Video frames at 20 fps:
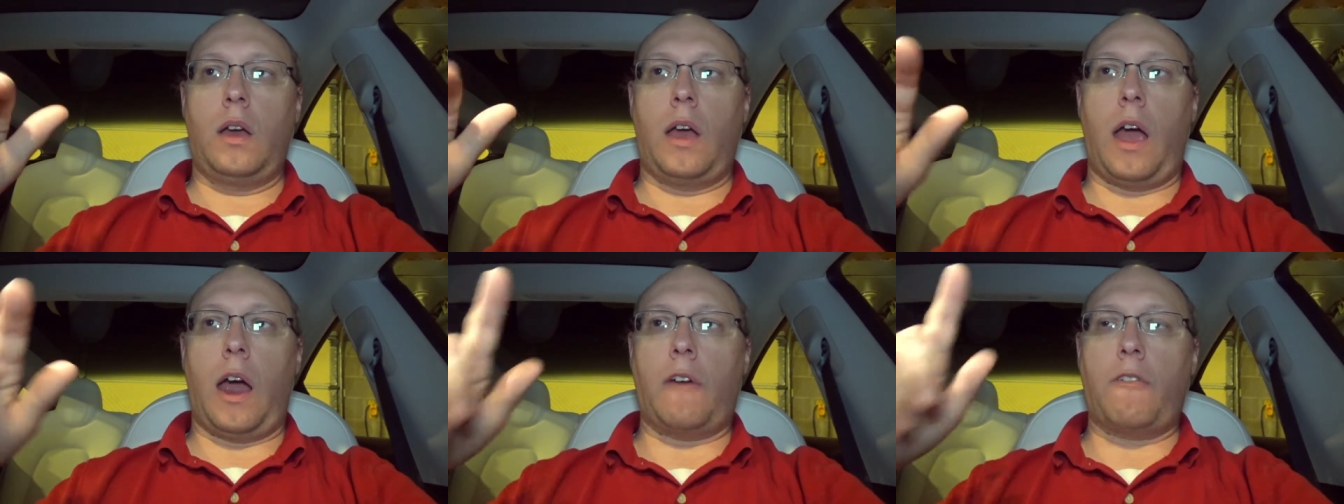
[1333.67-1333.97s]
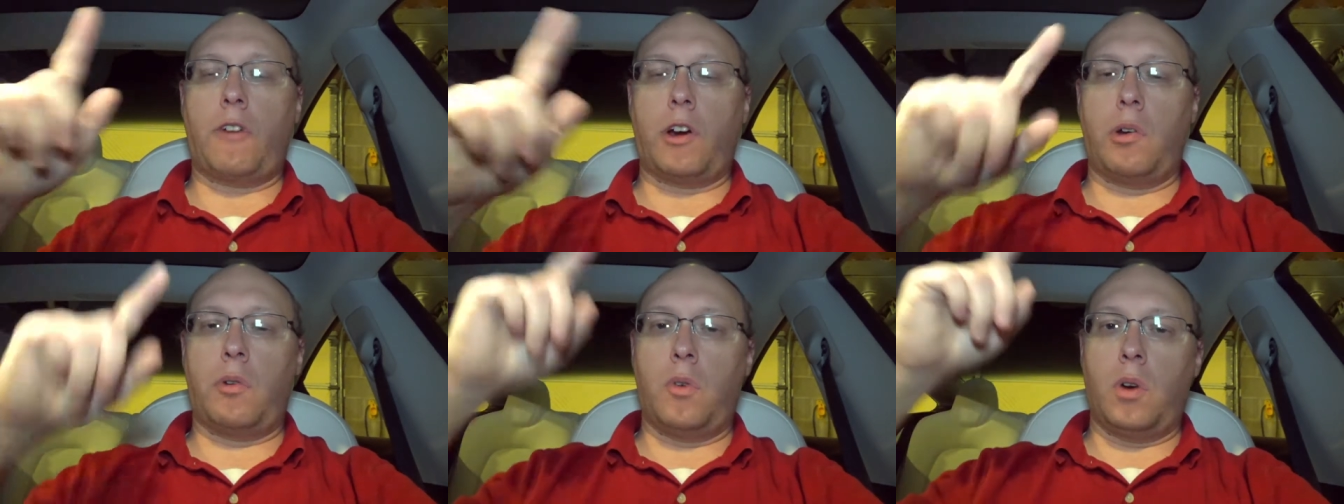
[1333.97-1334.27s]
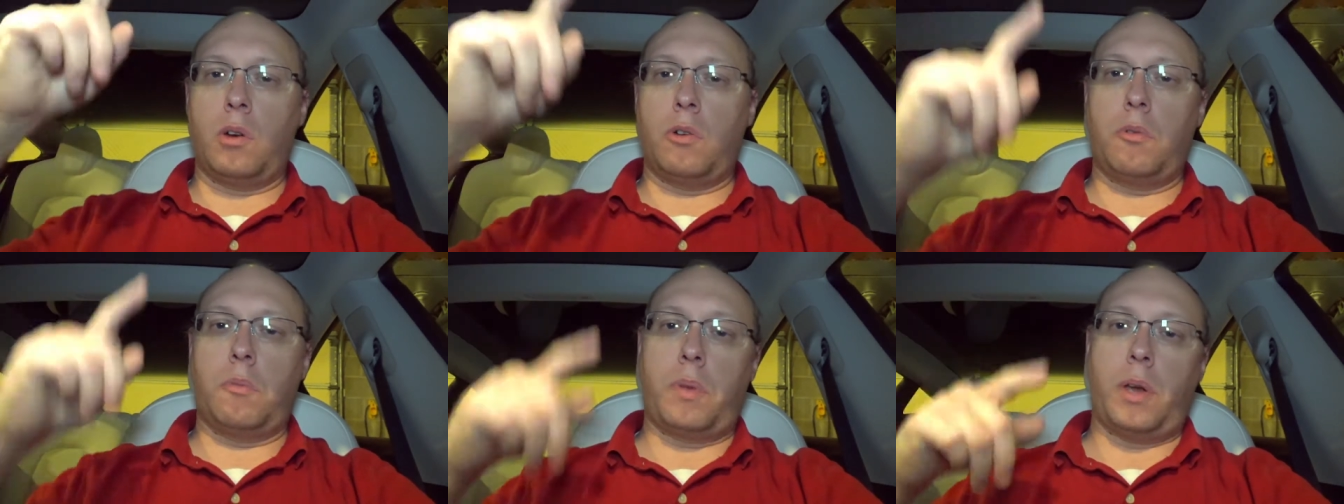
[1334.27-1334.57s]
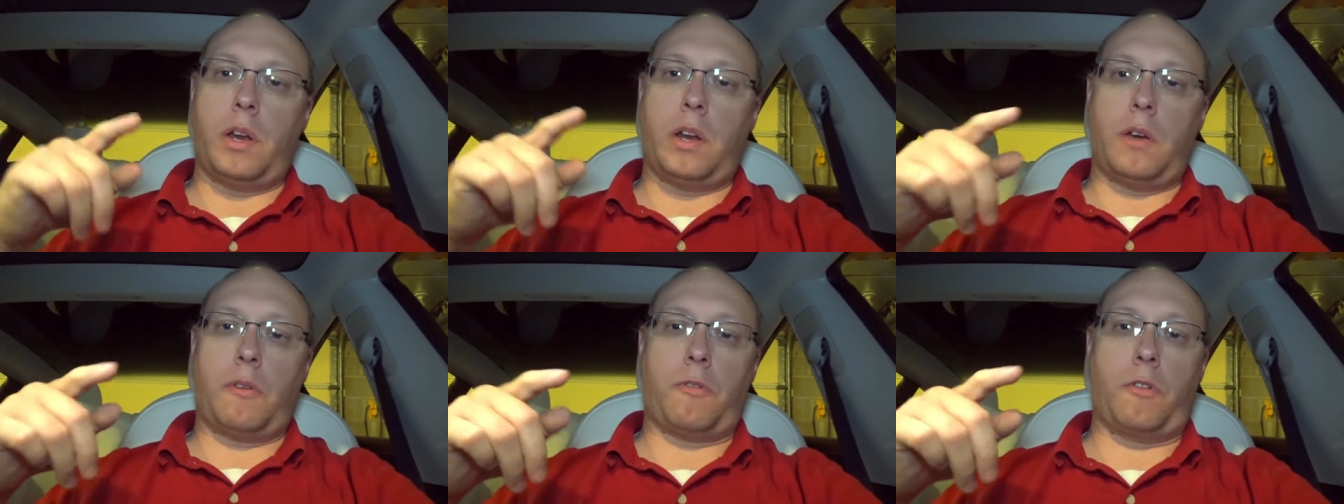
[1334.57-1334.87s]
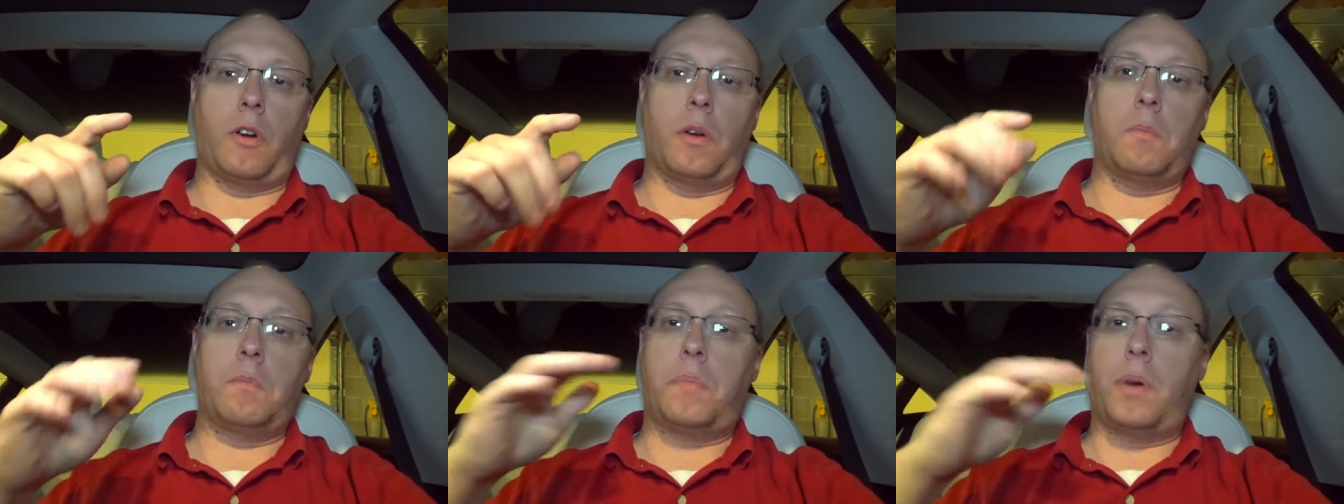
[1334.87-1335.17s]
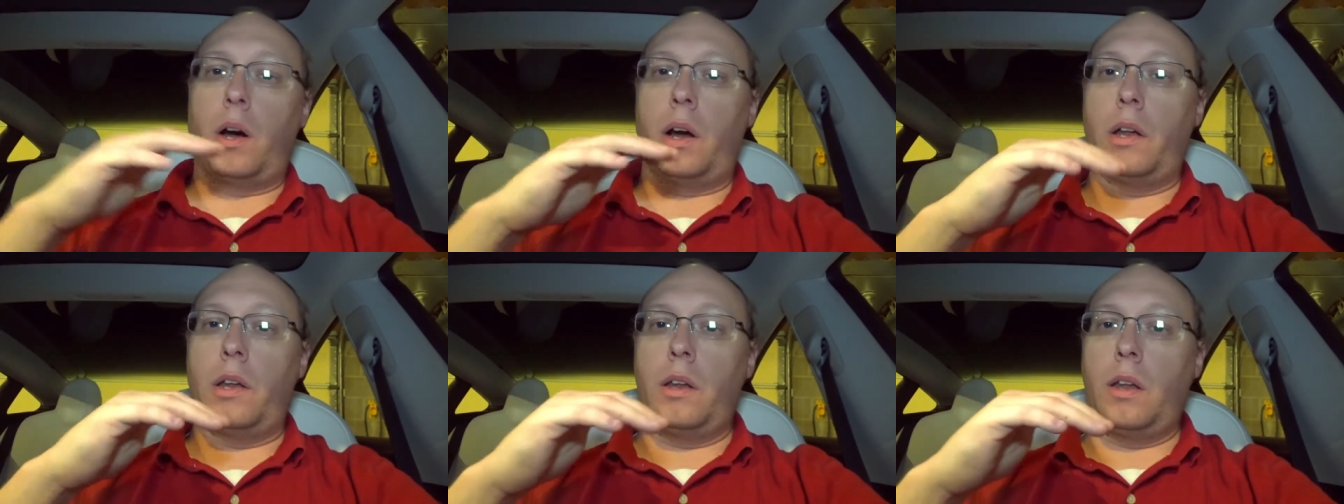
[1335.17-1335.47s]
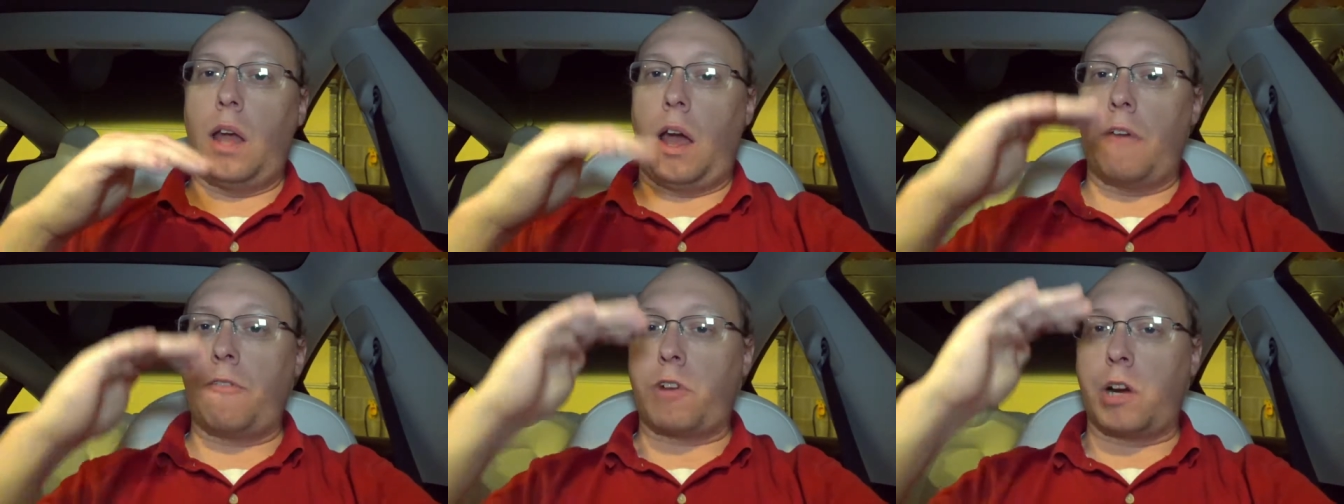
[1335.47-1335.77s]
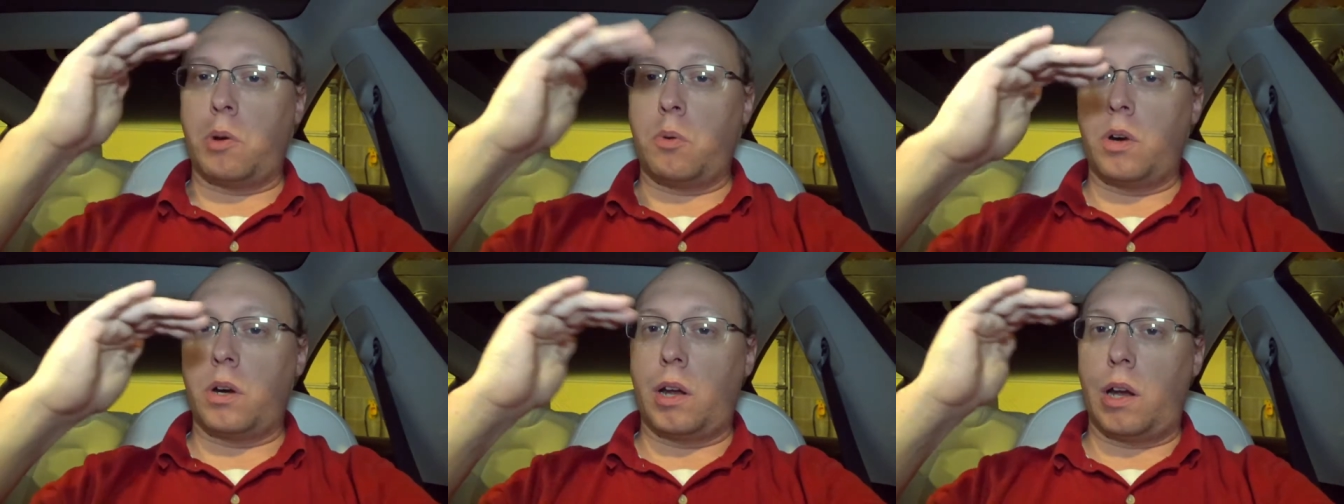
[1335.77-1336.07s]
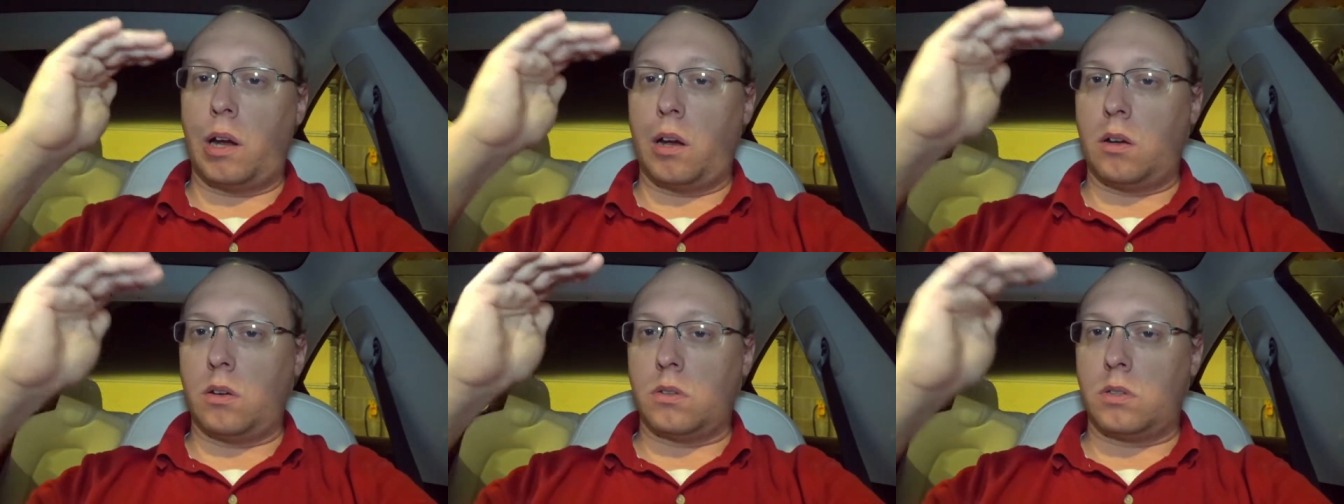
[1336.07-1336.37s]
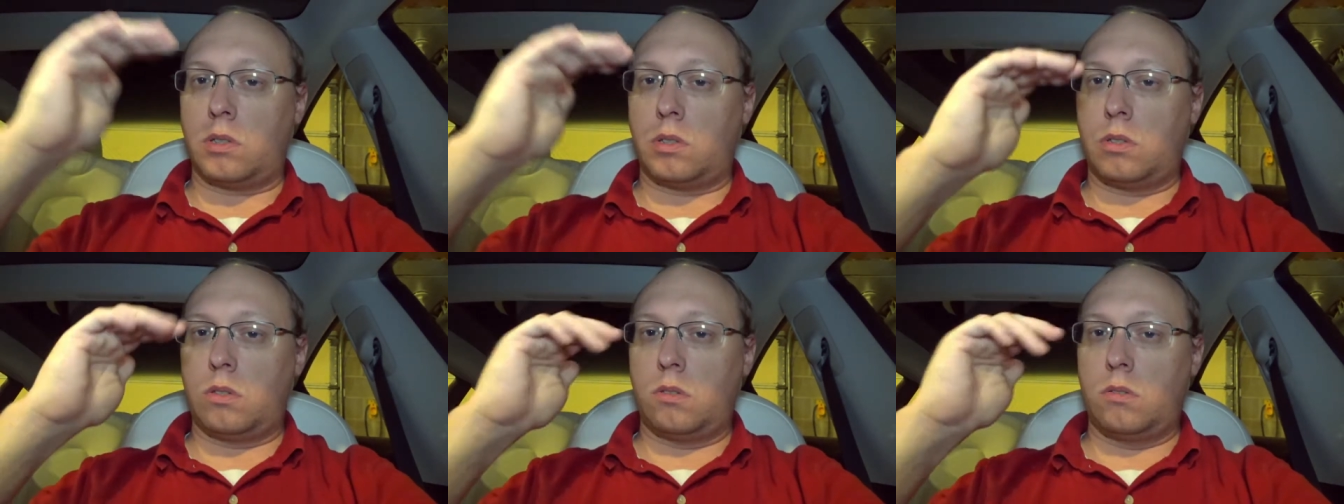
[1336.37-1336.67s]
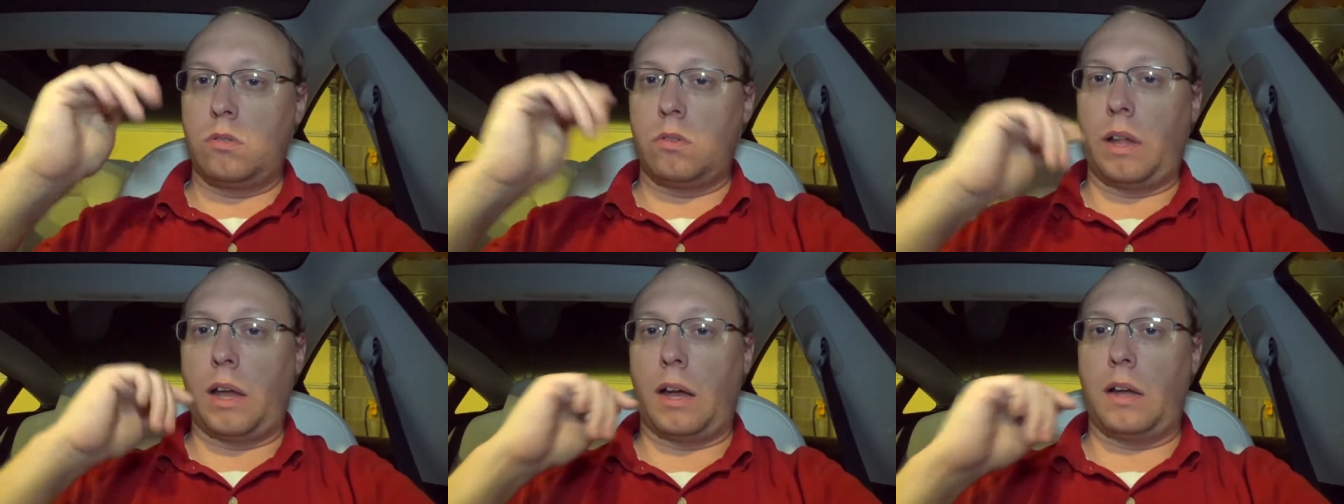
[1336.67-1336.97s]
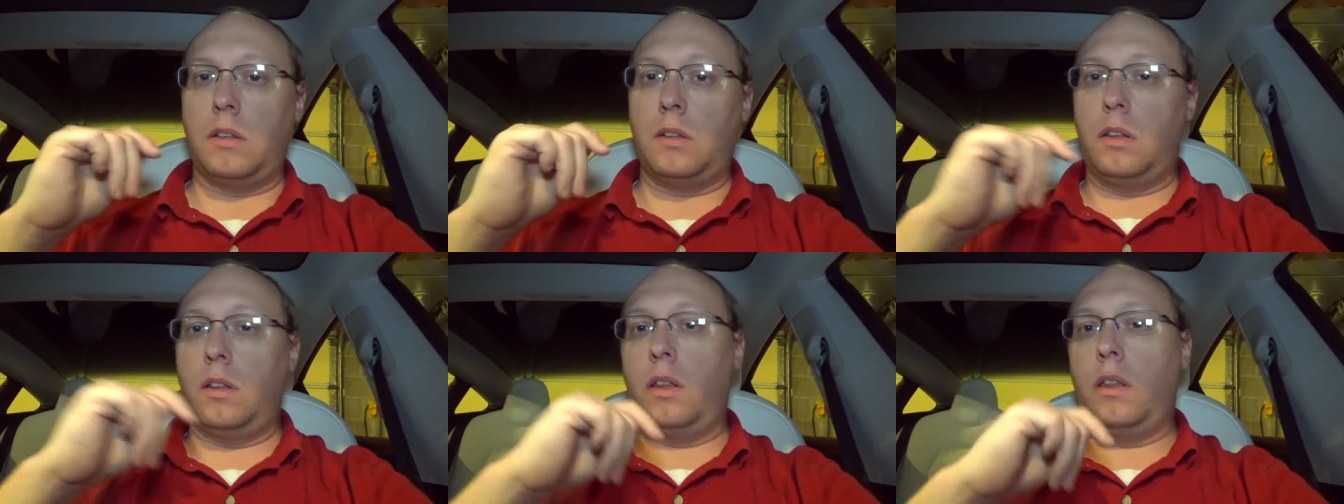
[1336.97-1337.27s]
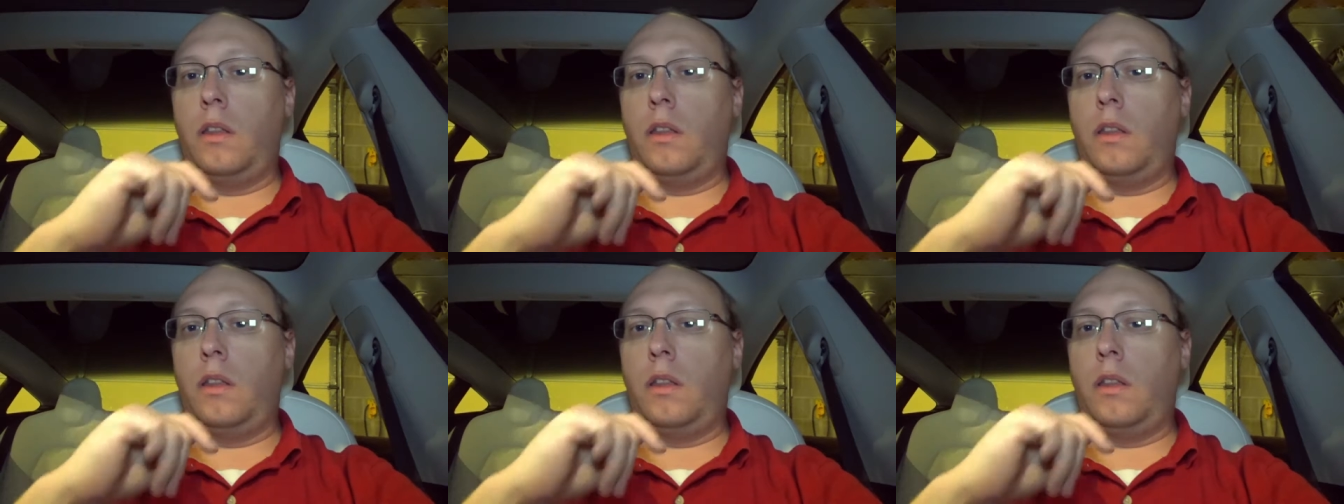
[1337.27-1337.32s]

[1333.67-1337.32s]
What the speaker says: everyone would be different, but everyone else that